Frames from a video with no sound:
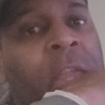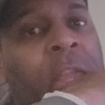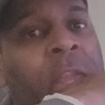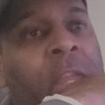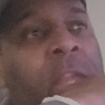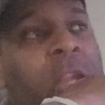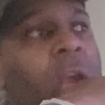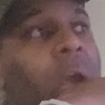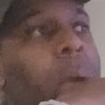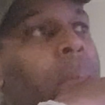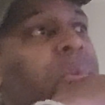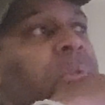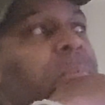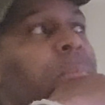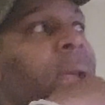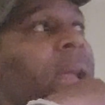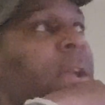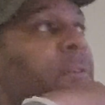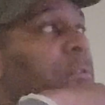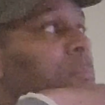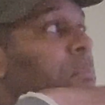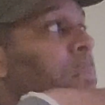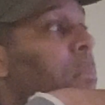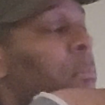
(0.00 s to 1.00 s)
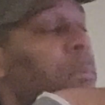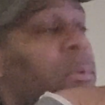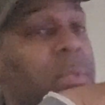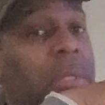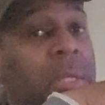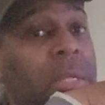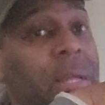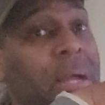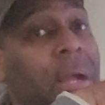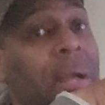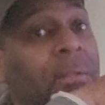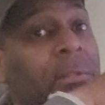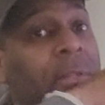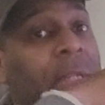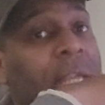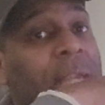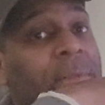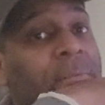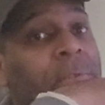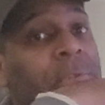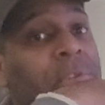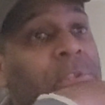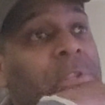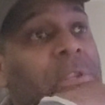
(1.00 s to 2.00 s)
He comes back. Remember, Deontay
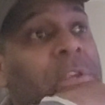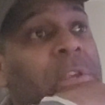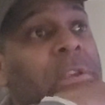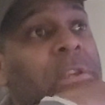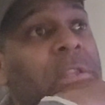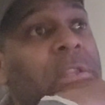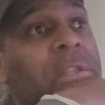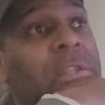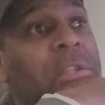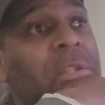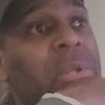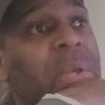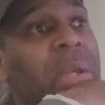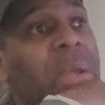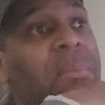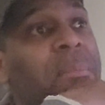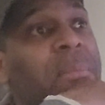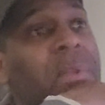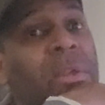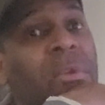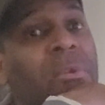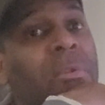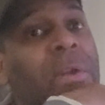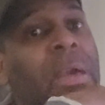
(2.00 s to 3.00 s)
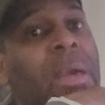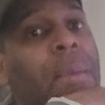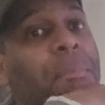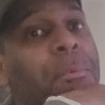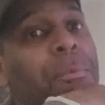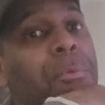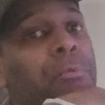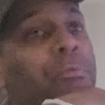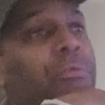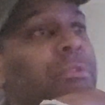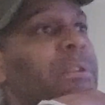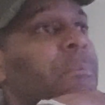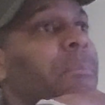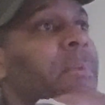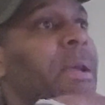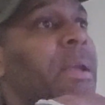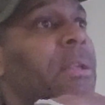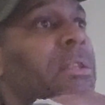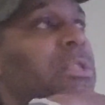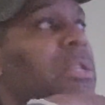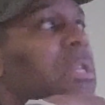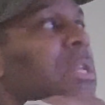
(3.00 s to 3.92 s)
even said the same thing will happen in the rematch.